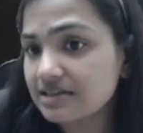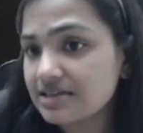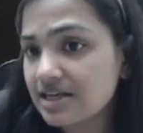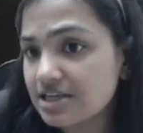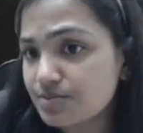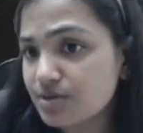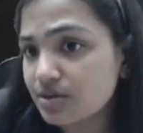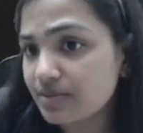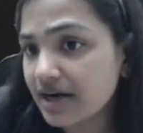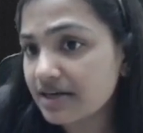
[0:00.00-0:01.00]
the sp
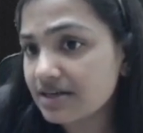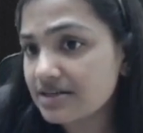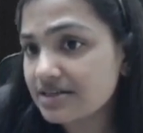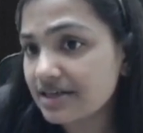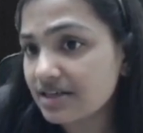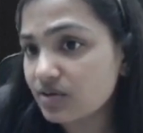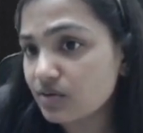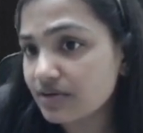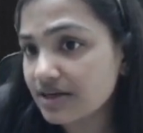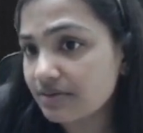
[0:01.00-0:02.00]
orbital is getting
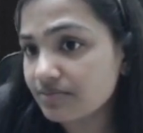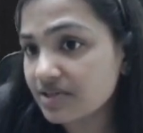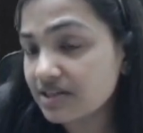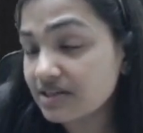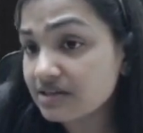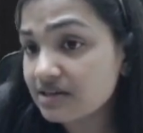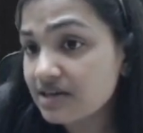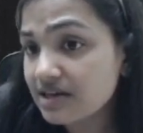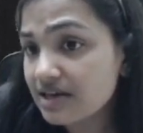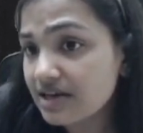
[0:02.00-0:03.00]
overlap with the
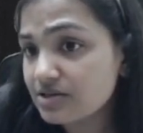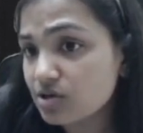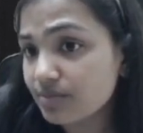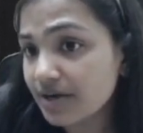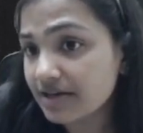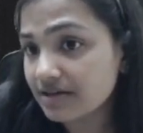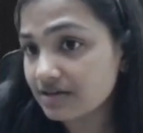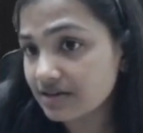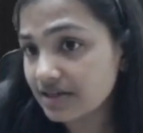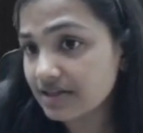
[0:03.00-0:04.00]
s orbital
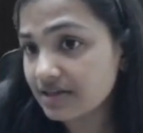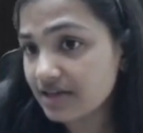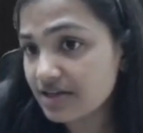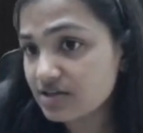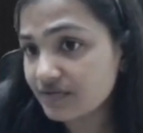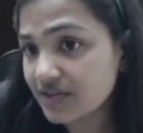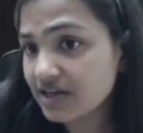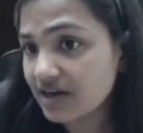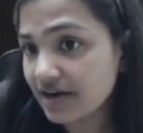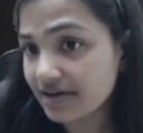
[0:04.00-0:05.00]
in the case of the
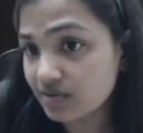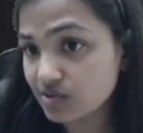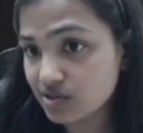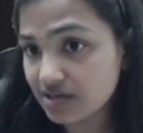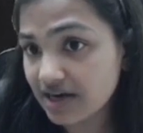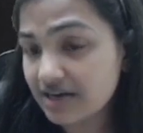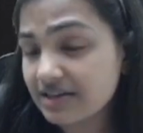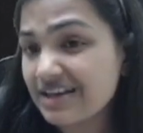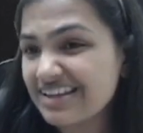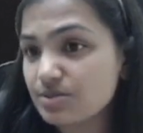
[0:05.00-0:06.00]
hydrogen, and
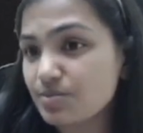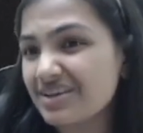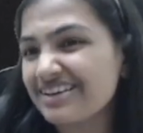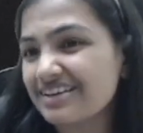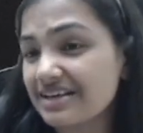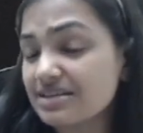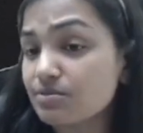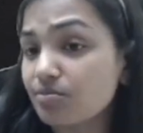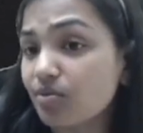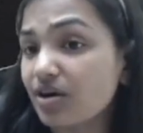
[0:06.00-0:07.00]
the sp and s
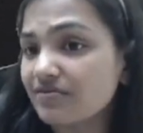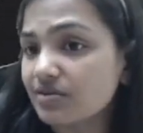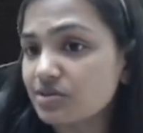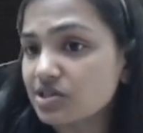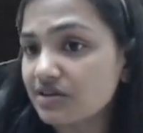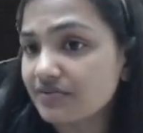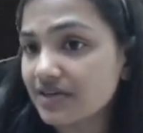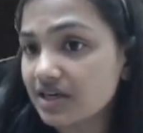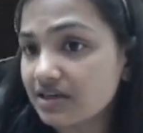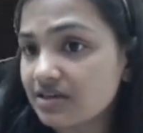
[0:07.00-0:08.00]
bond formation
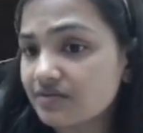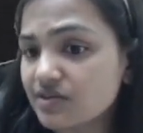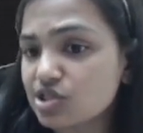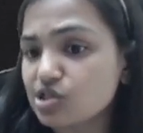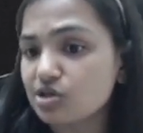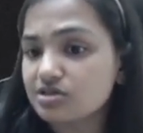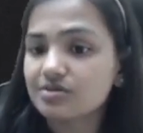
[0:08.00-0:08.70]
will occur, which is also a